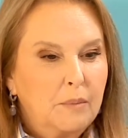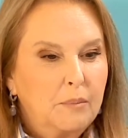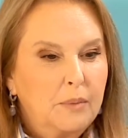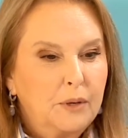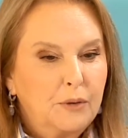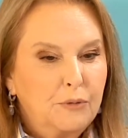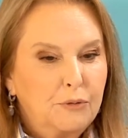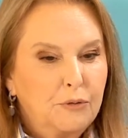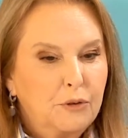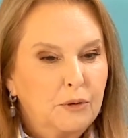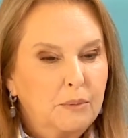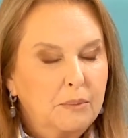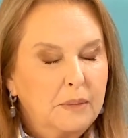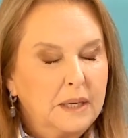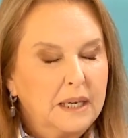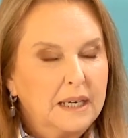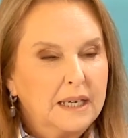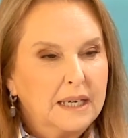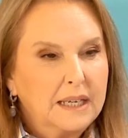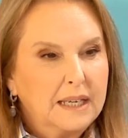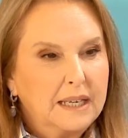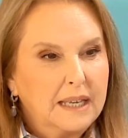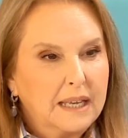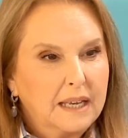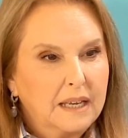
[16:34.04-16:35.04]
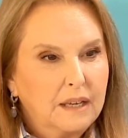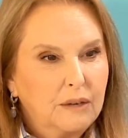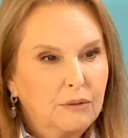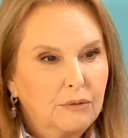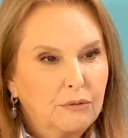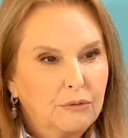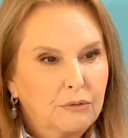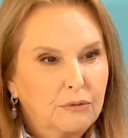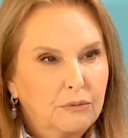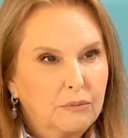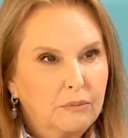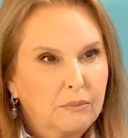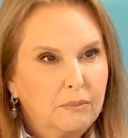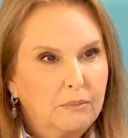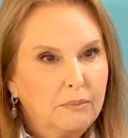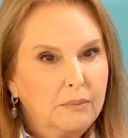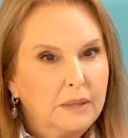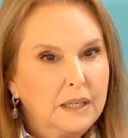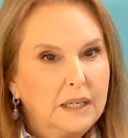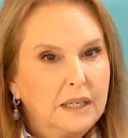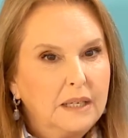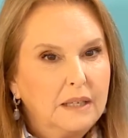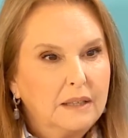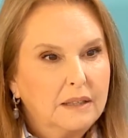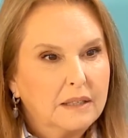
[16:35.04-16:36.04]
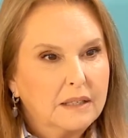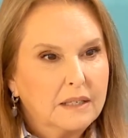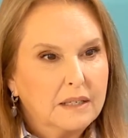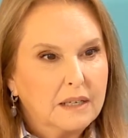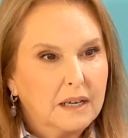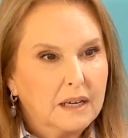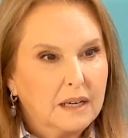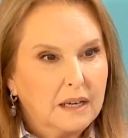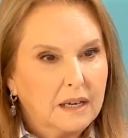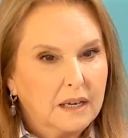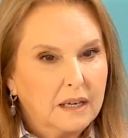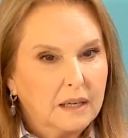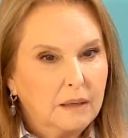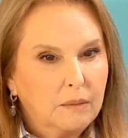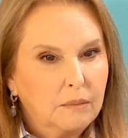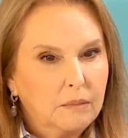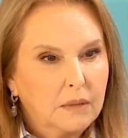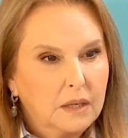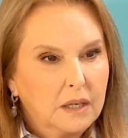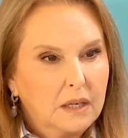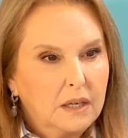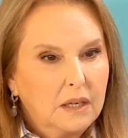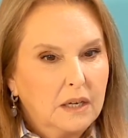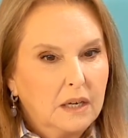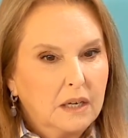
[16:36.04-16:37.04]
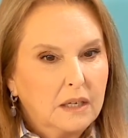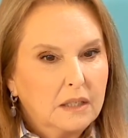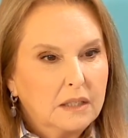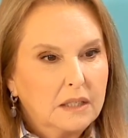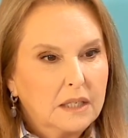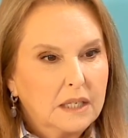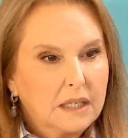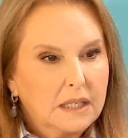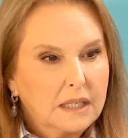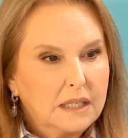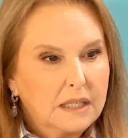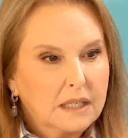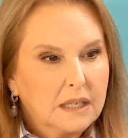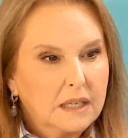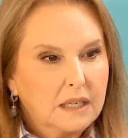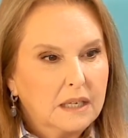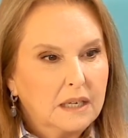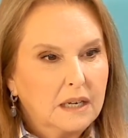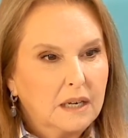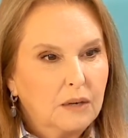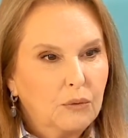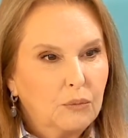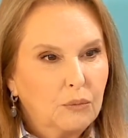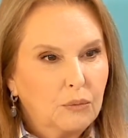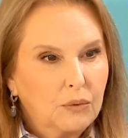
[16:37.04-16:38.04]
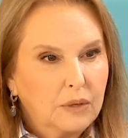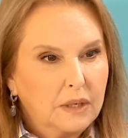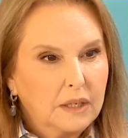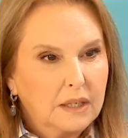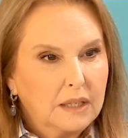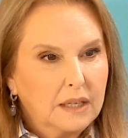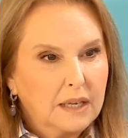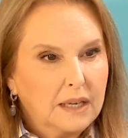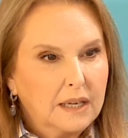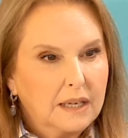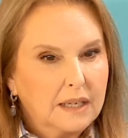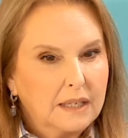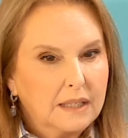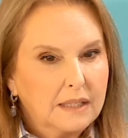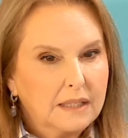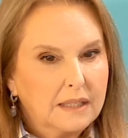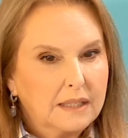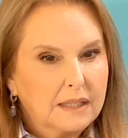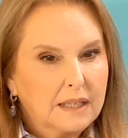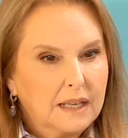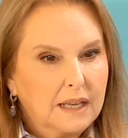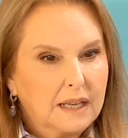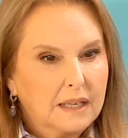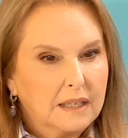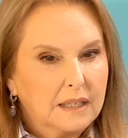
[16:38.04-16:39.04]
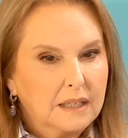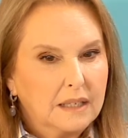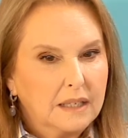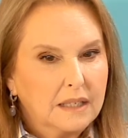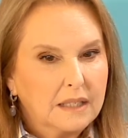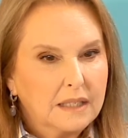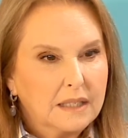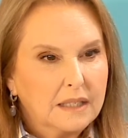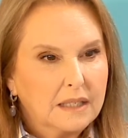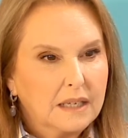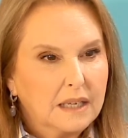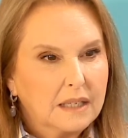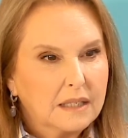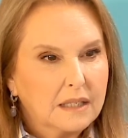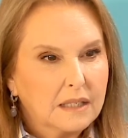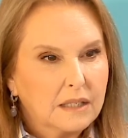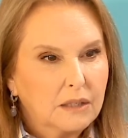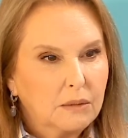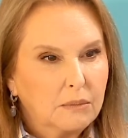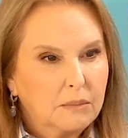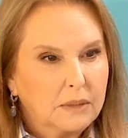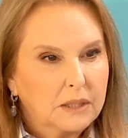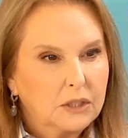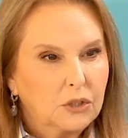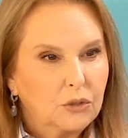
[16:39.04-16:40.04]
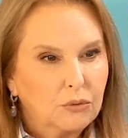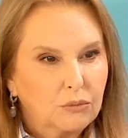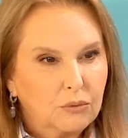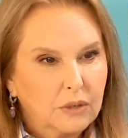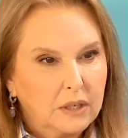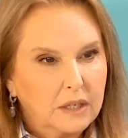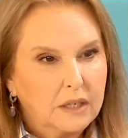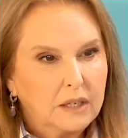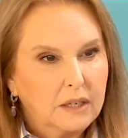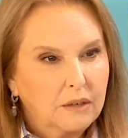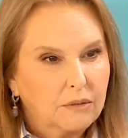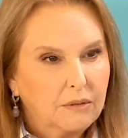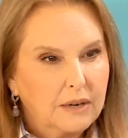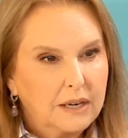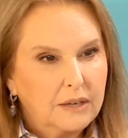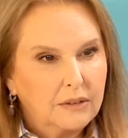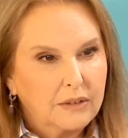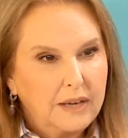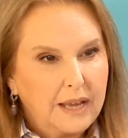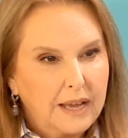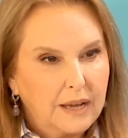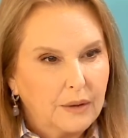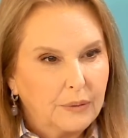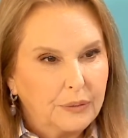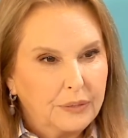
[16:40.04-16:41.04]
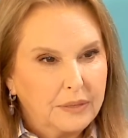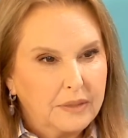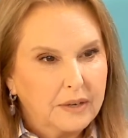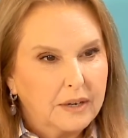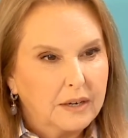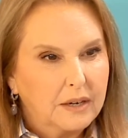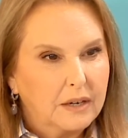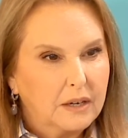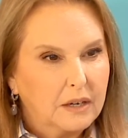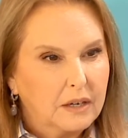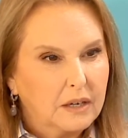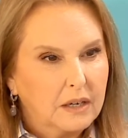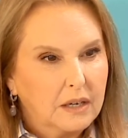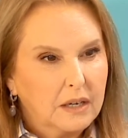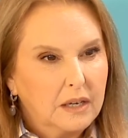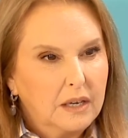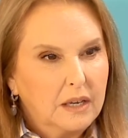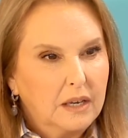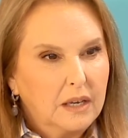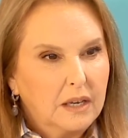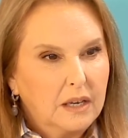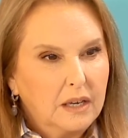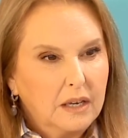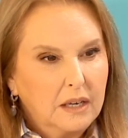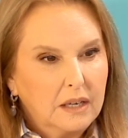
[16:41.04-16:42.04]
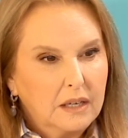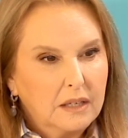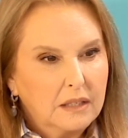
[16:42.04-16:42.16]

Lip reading: But for me, it gave me the time to sit and realize that it's not so much running around out there. Mm-hmm.